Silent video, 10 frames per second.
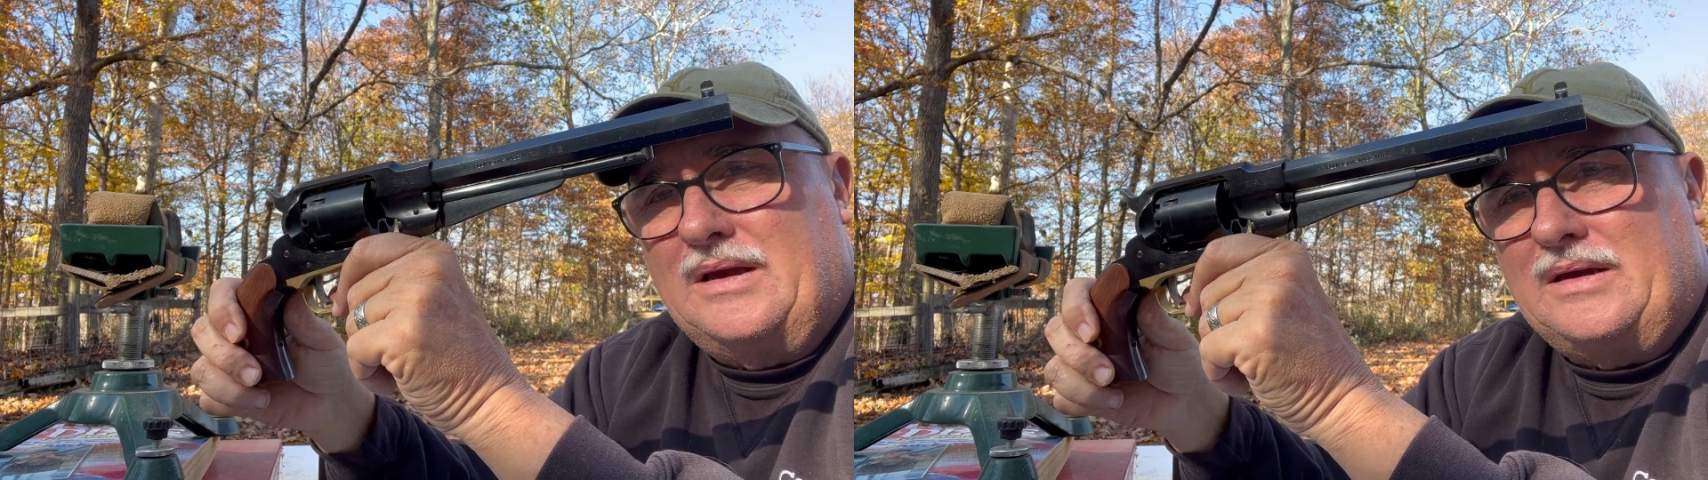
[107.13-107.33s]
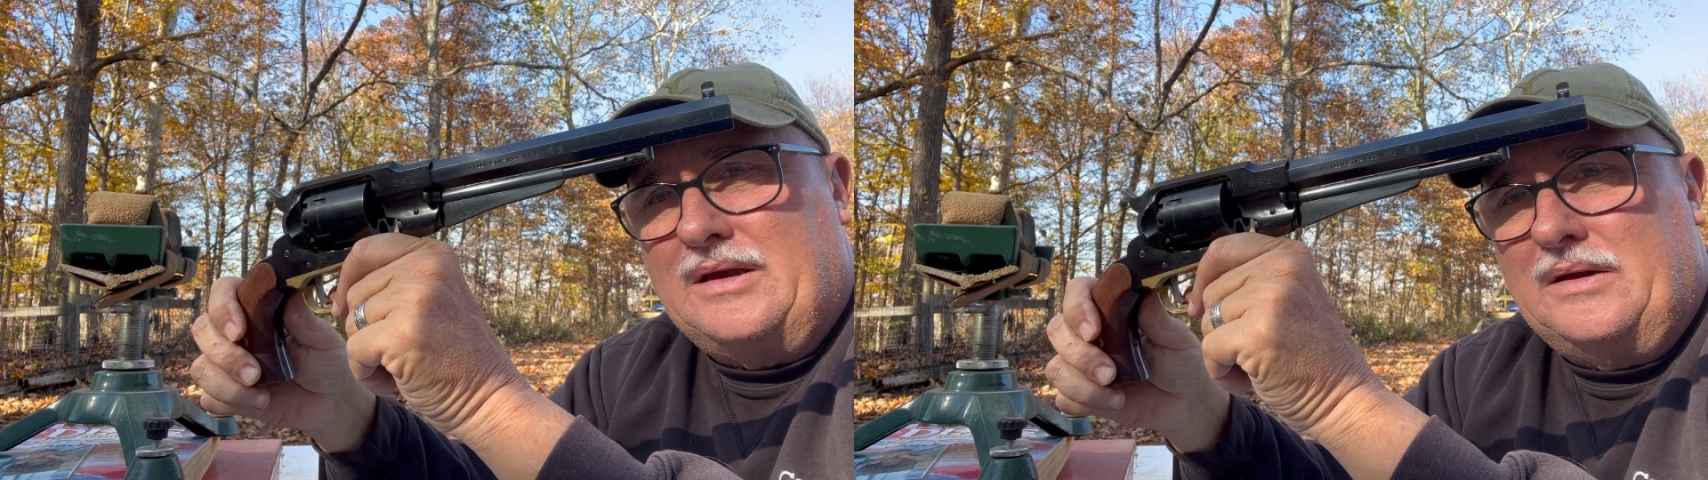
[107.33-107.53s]

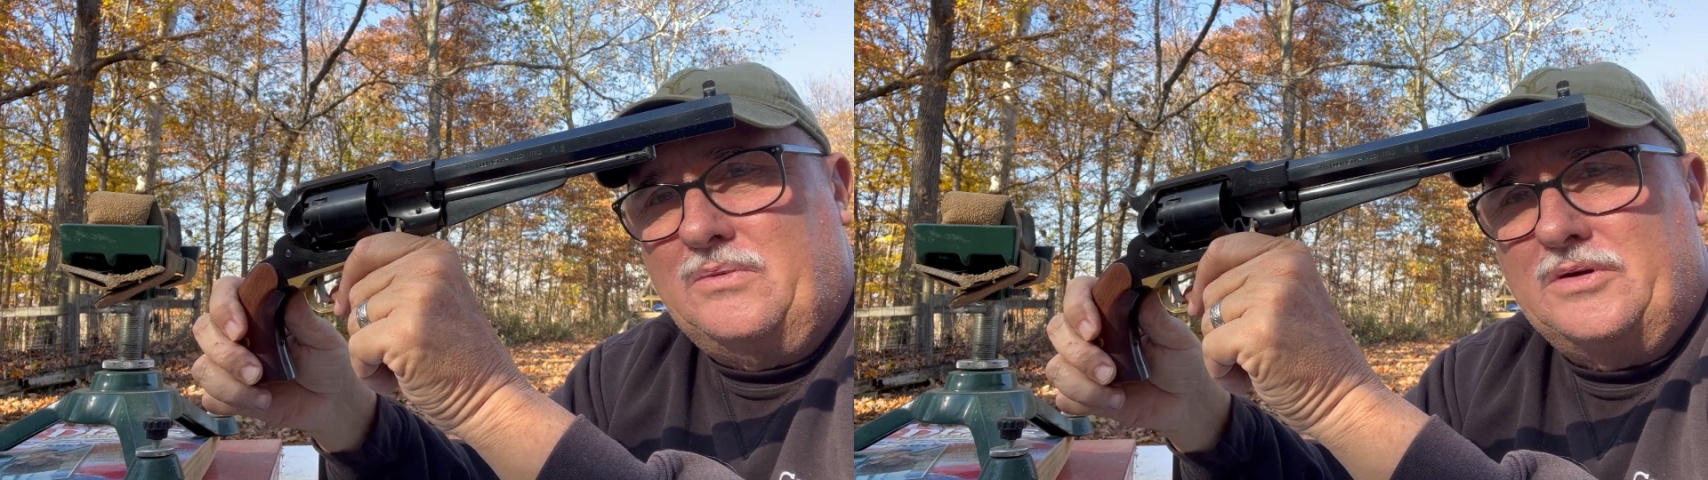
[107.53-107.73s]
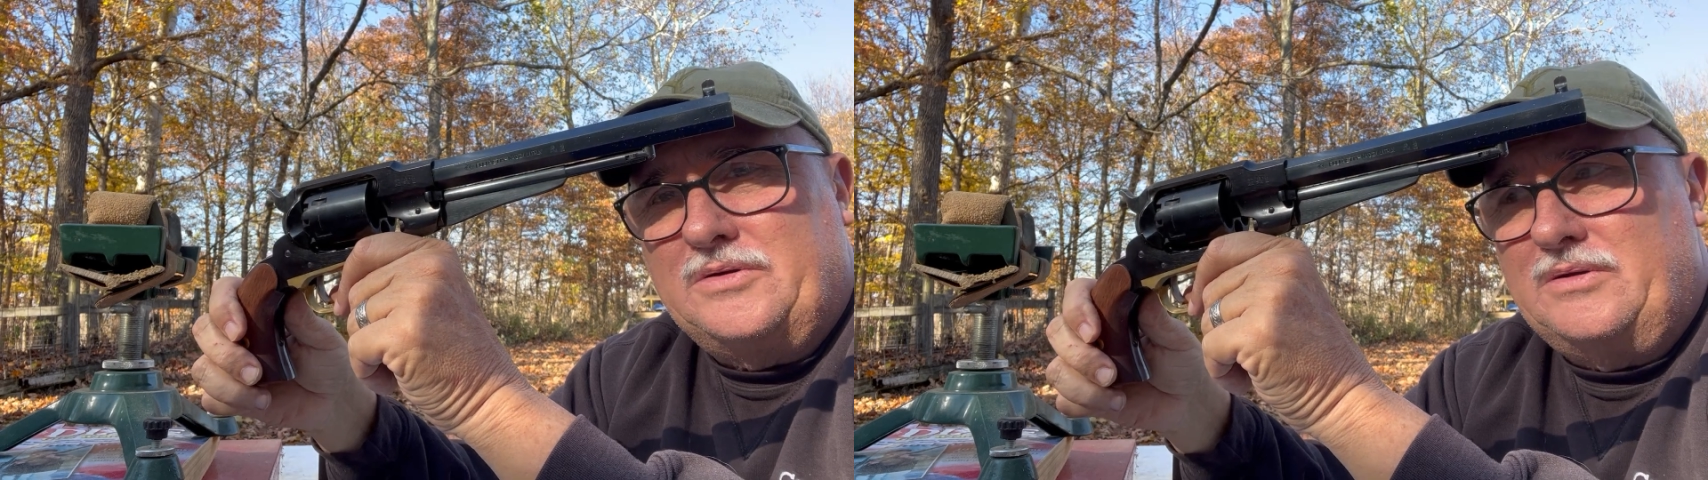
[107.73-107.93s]
Carried
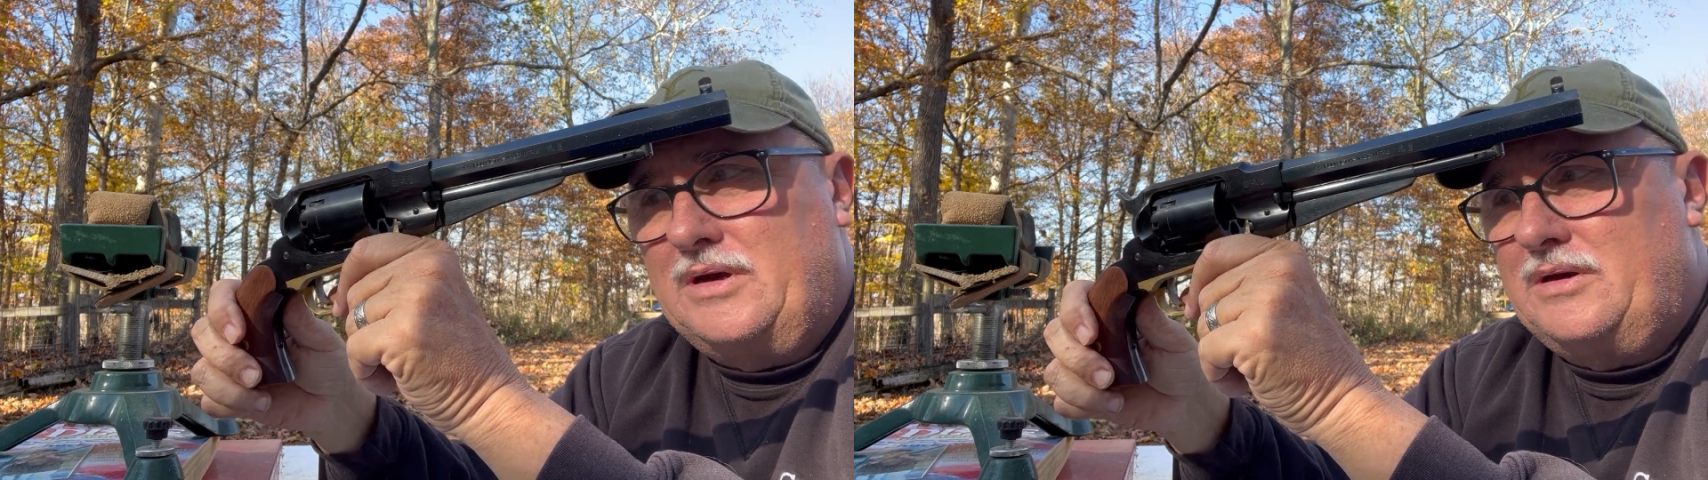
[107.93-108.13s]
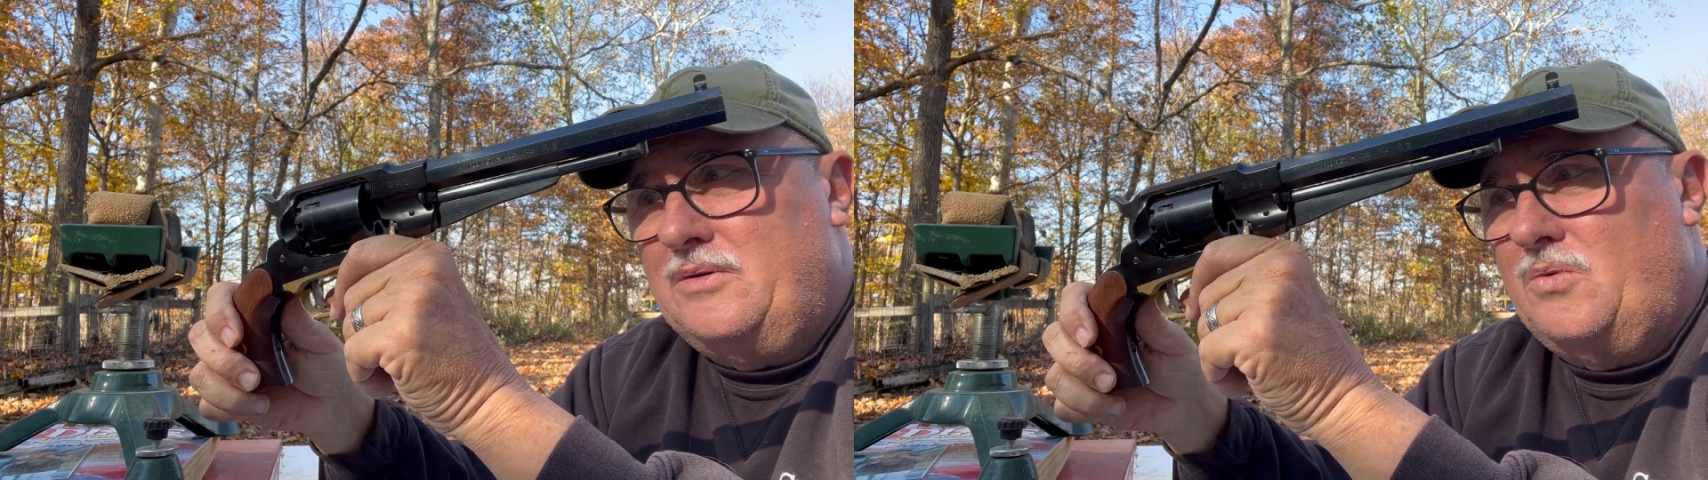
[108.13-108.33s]
one through the
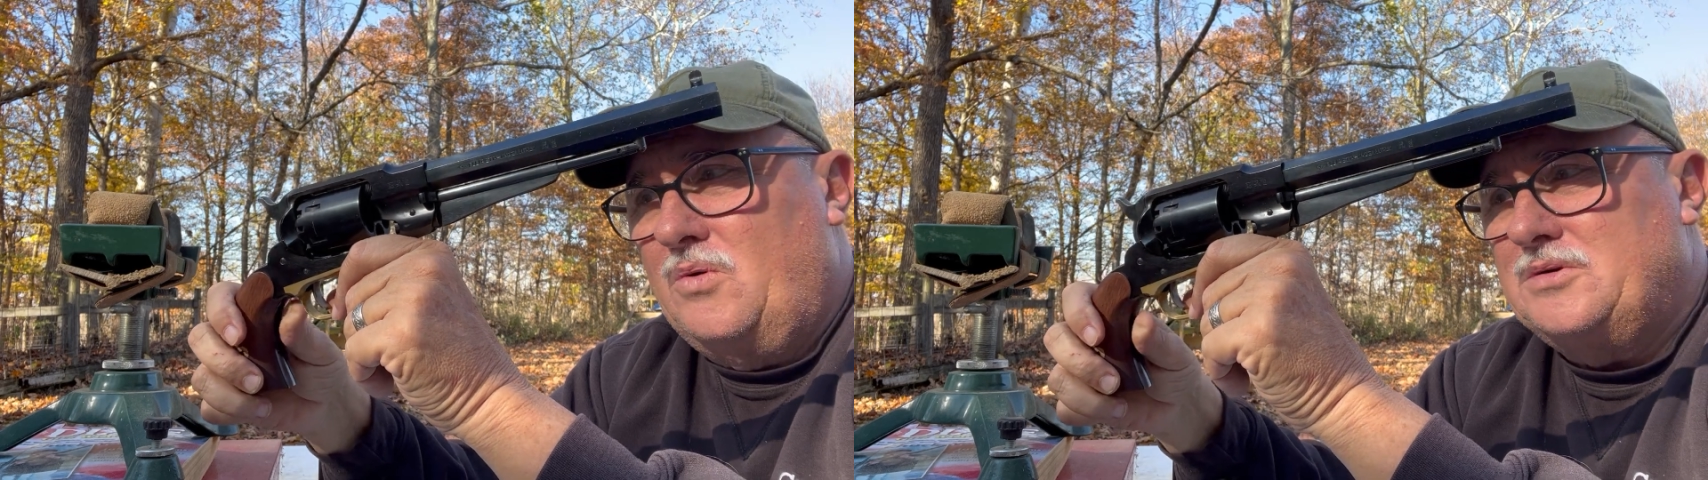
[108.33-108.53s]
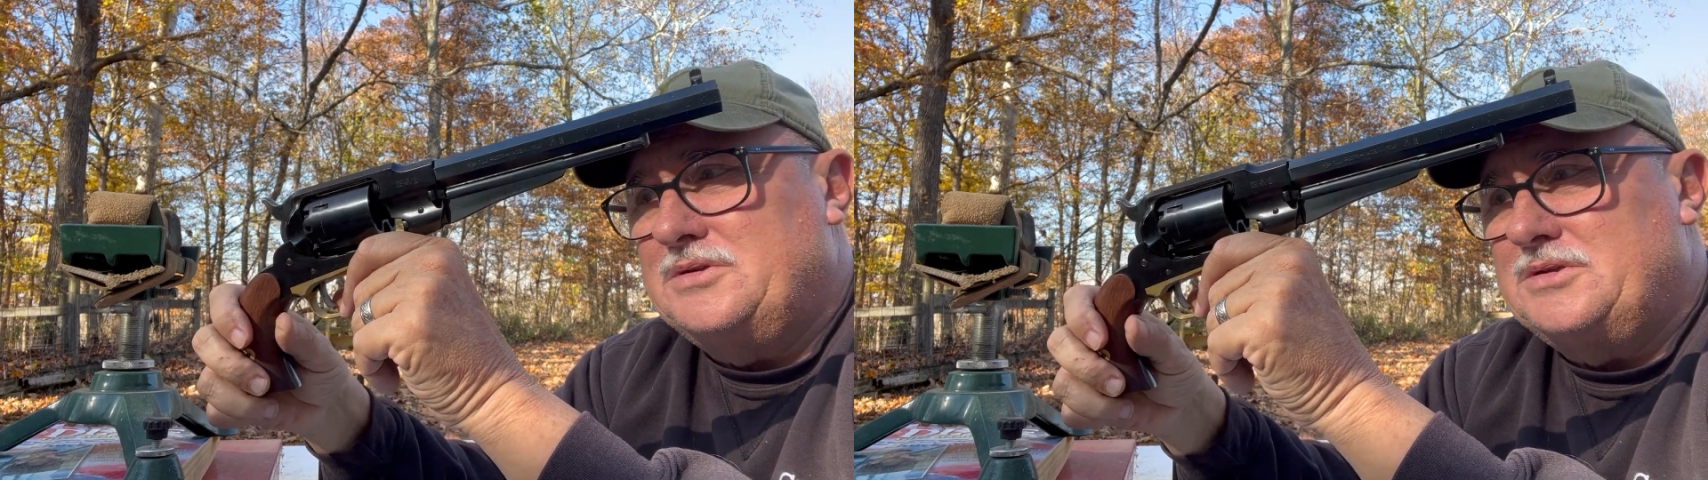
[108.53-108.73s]
Indian
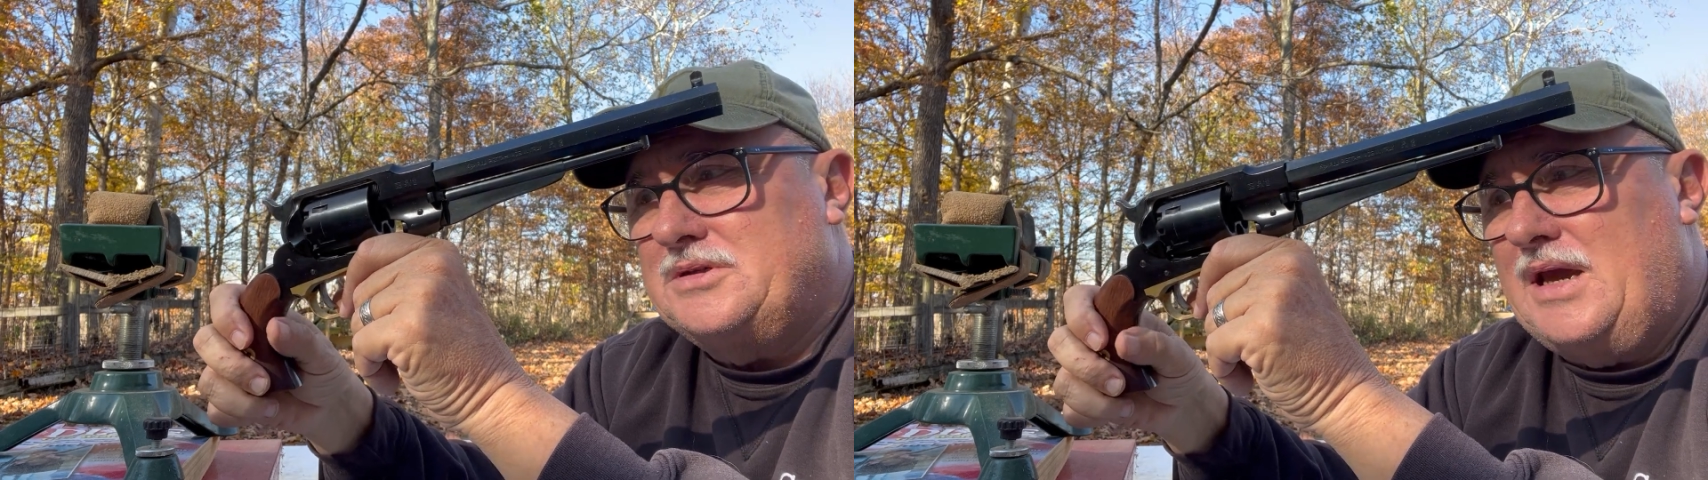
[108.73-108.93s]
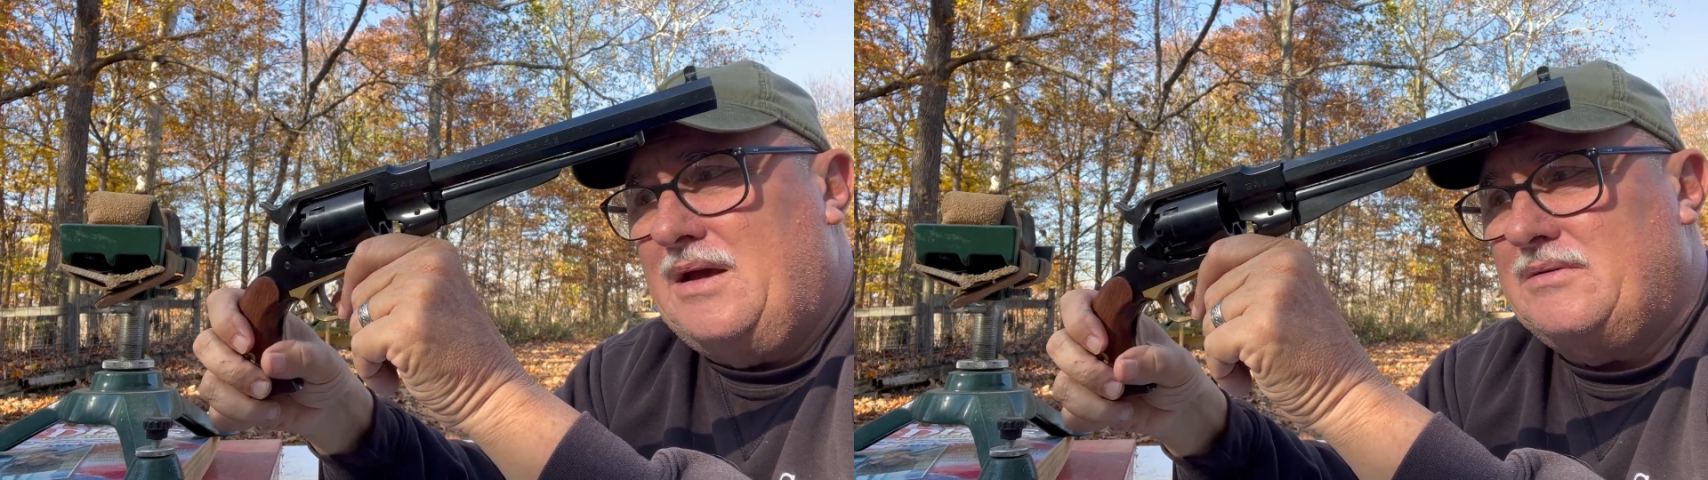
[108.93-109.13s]
Wars as a
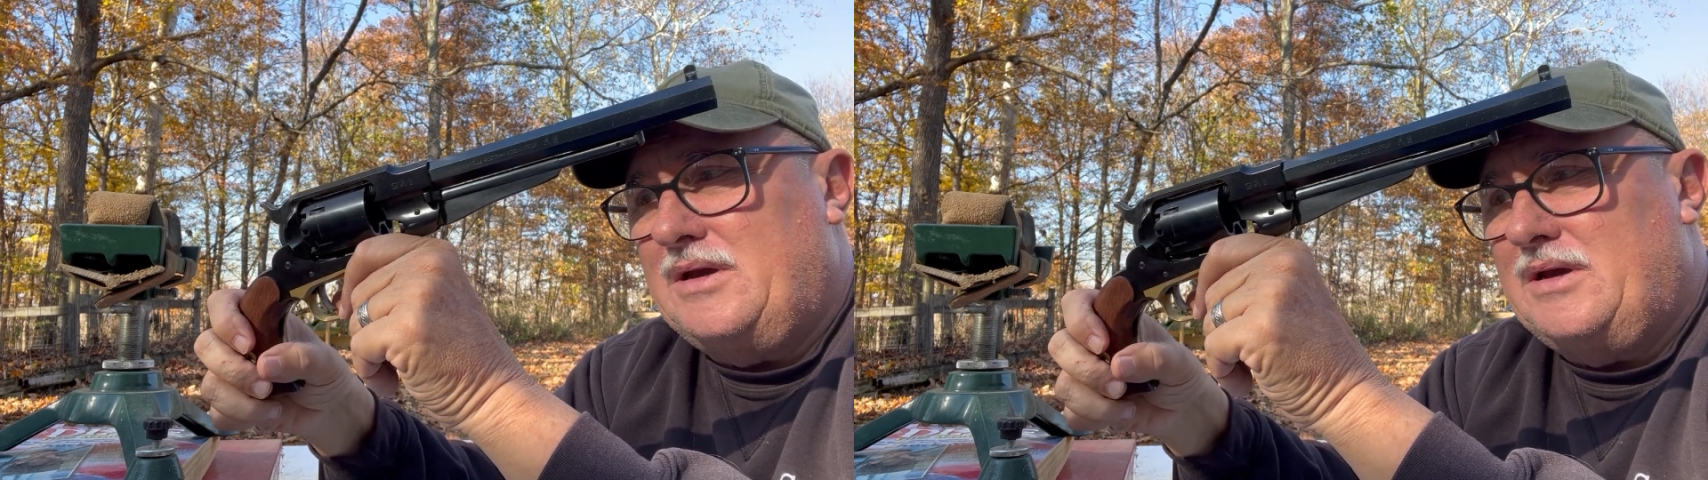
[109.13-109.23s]
scout,